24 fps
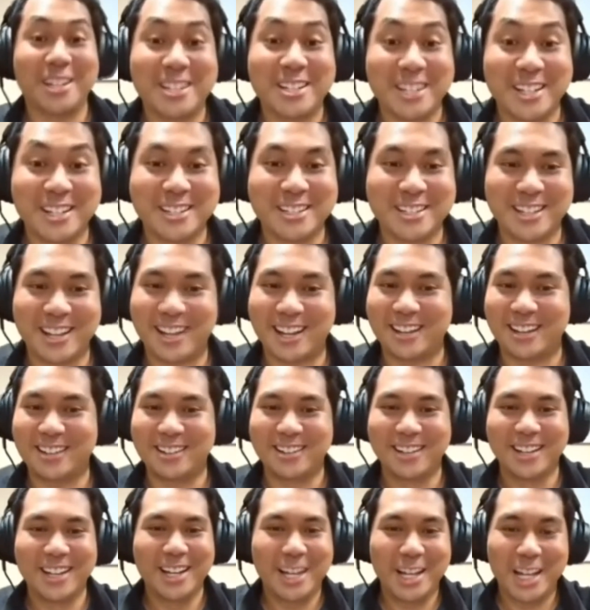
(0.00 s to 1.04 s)
Cheese had
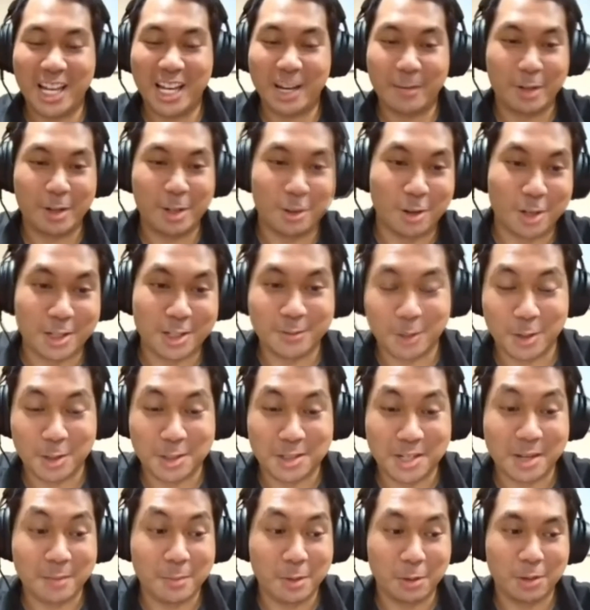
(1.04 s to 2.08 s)
animatronics, for
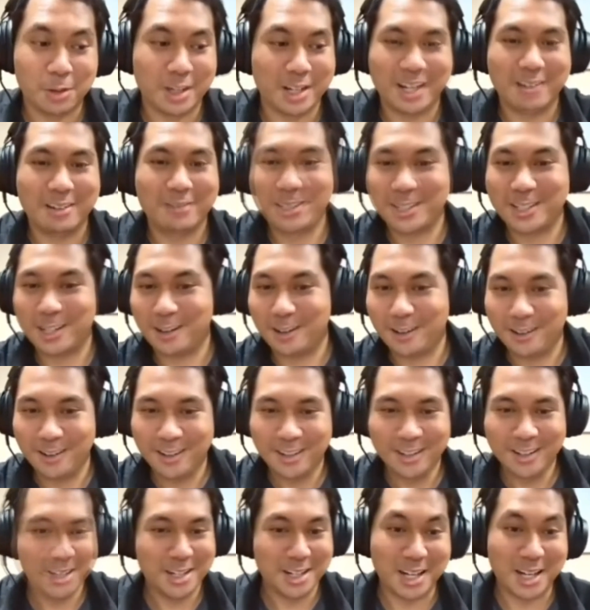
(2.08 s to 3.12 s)
example. Like, I was there
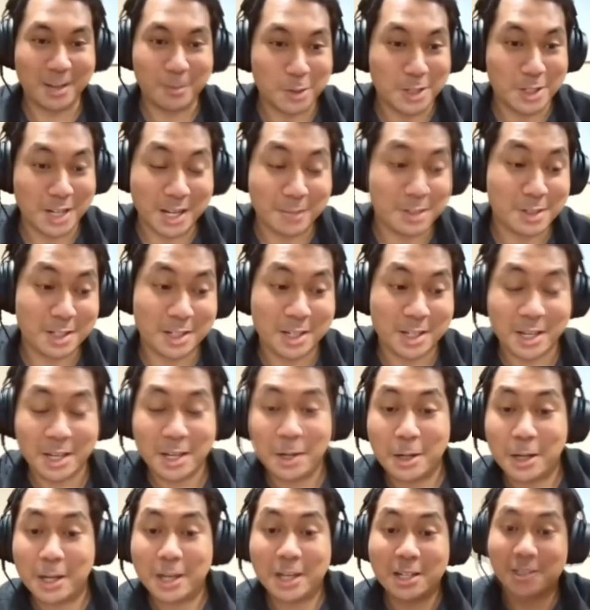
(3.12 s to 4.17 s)
a couple times as a kid,
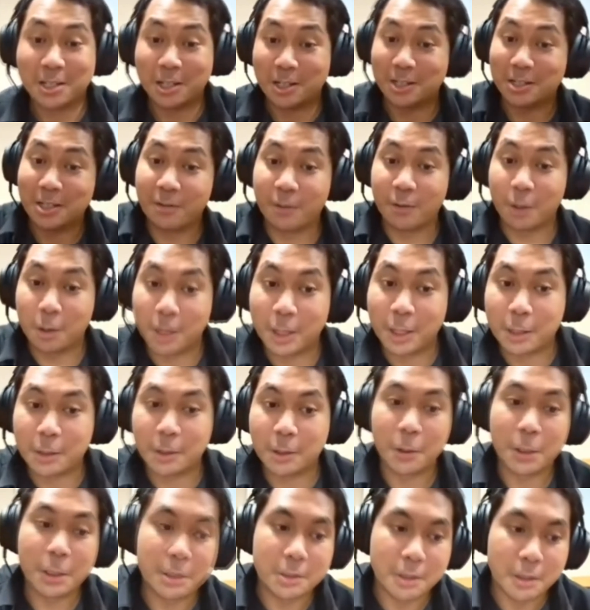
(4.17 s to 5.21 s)
and I guess I just never, like,
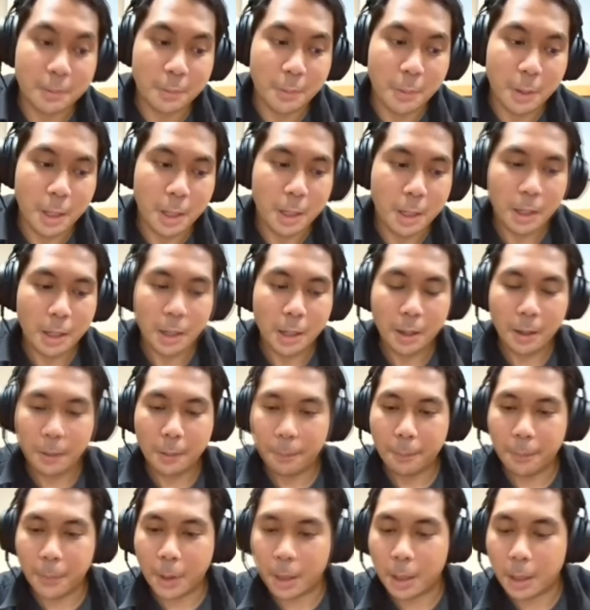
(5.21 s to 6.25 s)
noticed
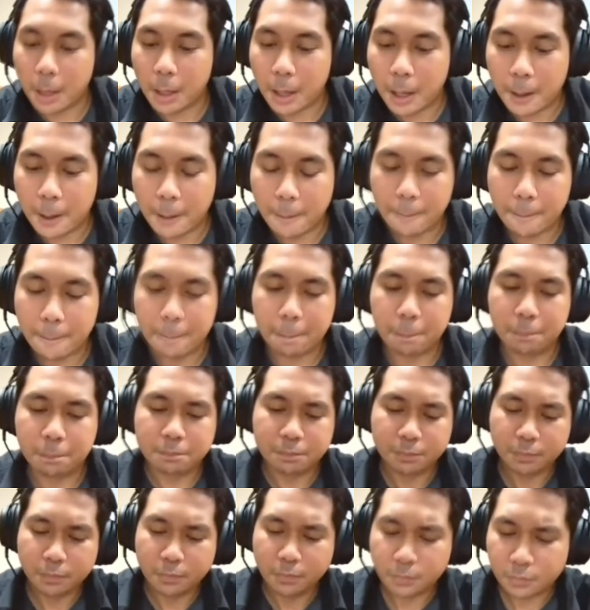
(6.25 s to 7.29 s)
them. But,
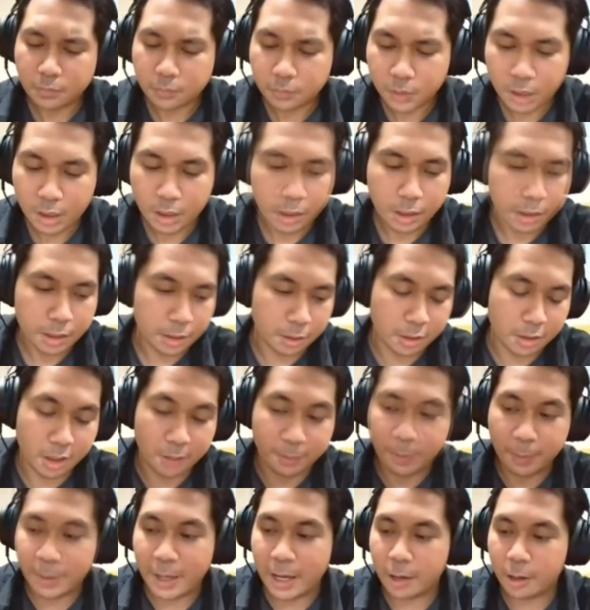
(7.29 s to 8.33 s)
no,
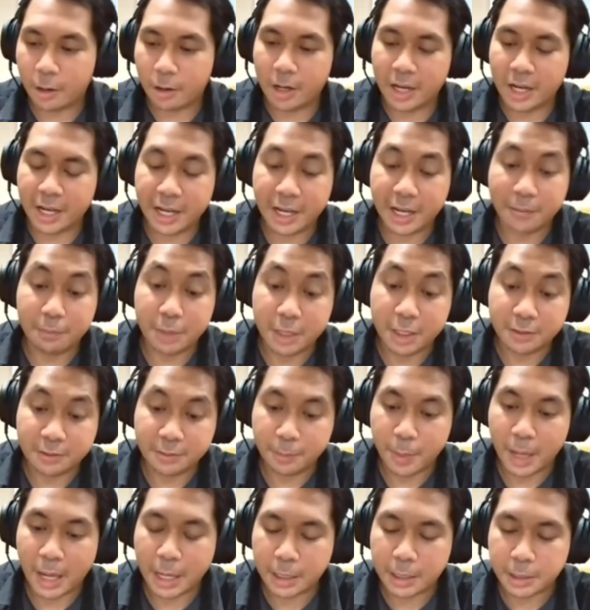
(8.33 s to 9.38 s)
Carpetbagger and I had
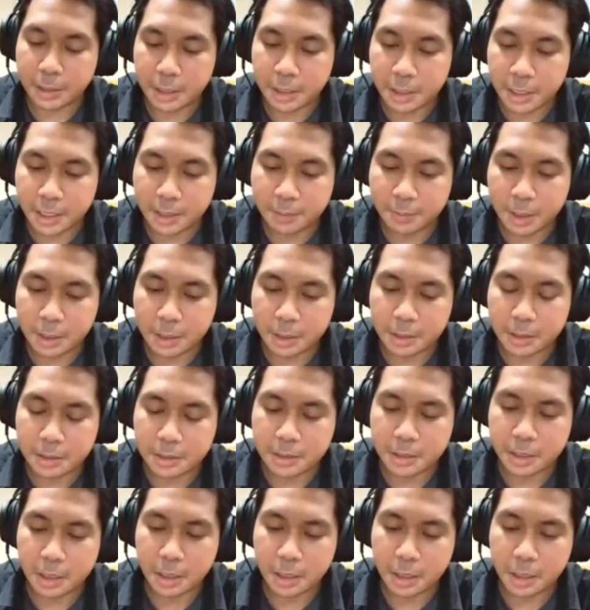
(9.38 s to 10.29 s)
beef back in the day because